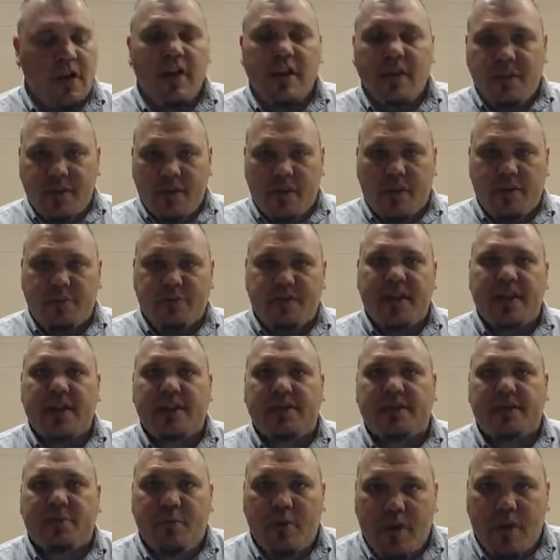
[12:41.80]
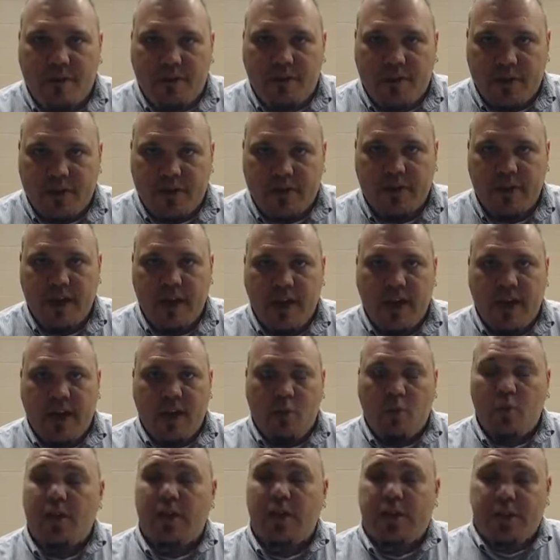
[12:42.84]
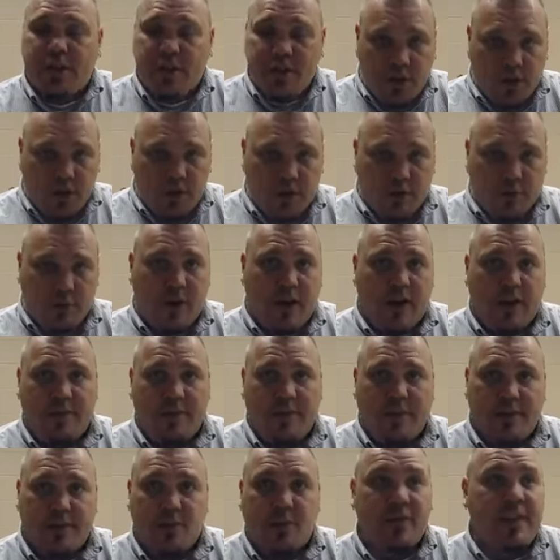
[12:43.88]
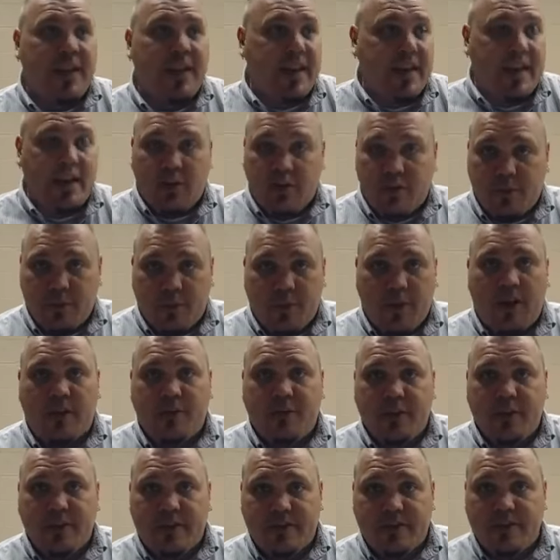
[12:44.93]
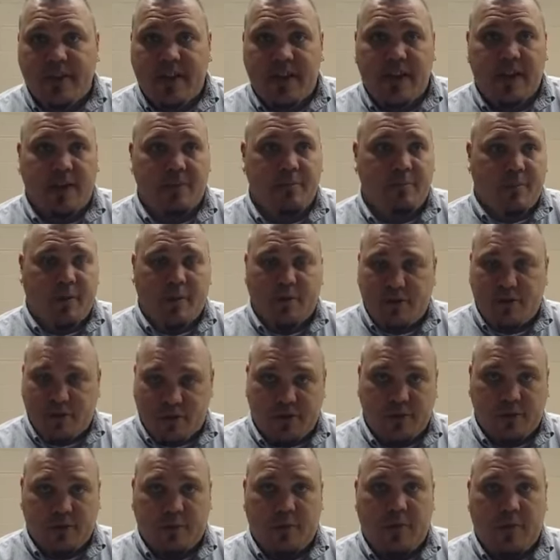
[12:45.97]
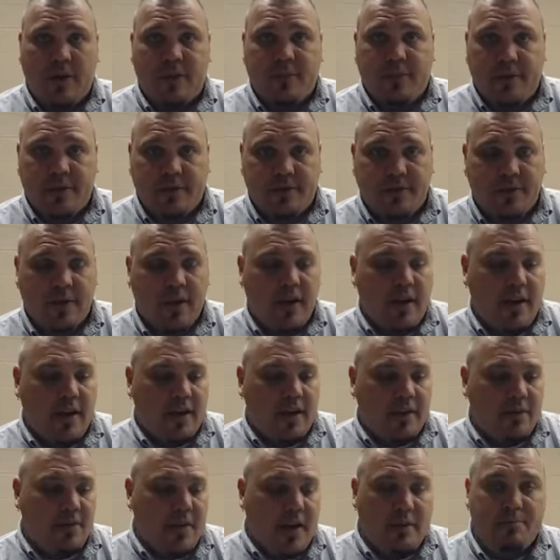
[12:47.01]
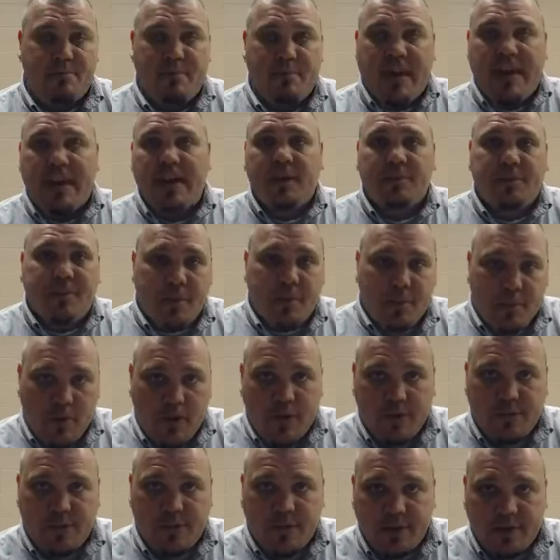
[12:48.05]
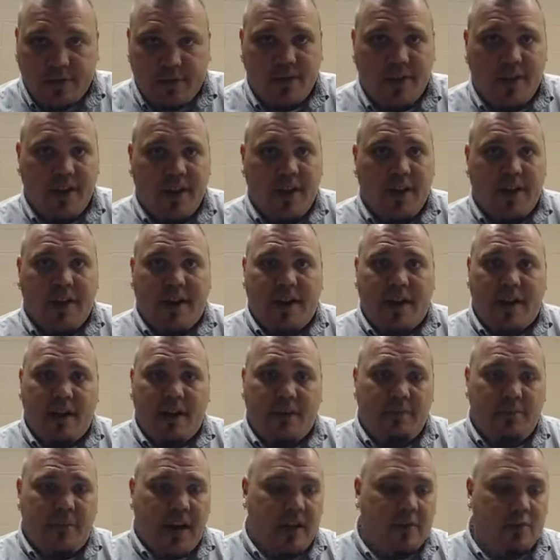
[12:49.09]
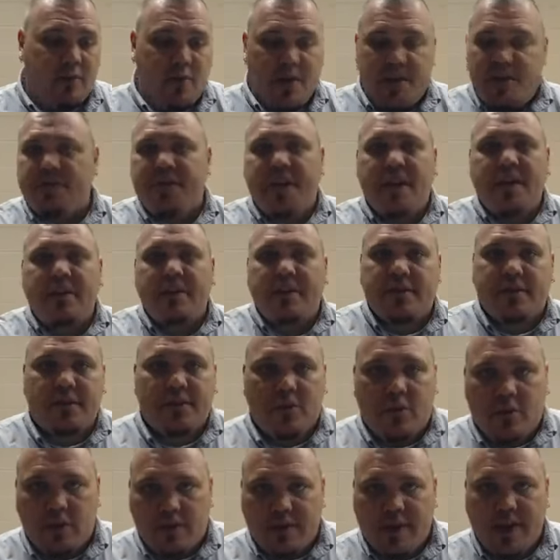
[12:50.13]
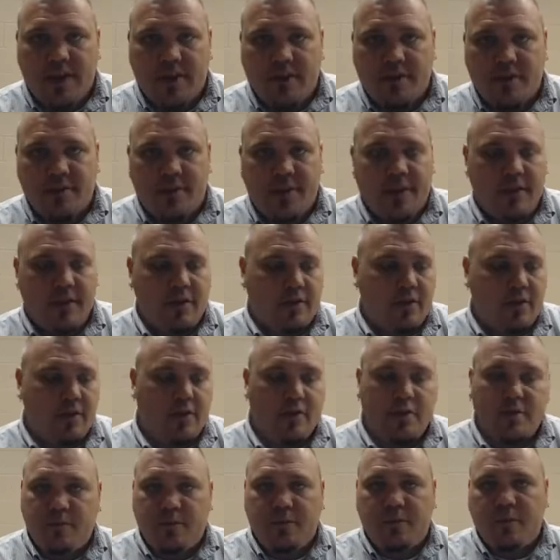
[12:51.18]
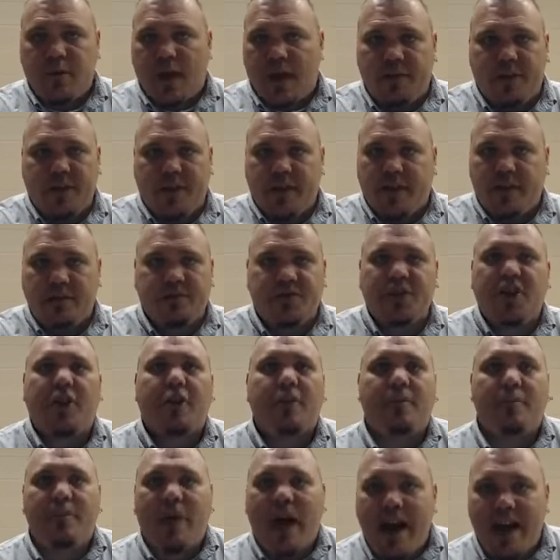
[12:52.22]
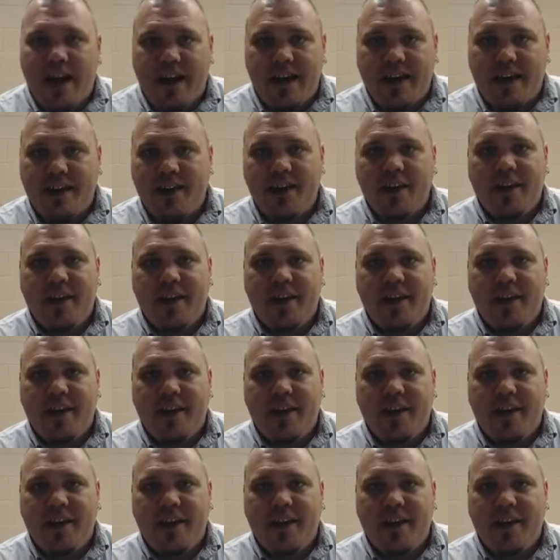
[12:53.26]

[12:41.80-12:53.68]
They're upset at the prophets. What do they do to the prophets? Well, they kill the prophets. They persecute the prophets. They beat up the prophets. And we see this in the Old Testament. I think of Jeremiah.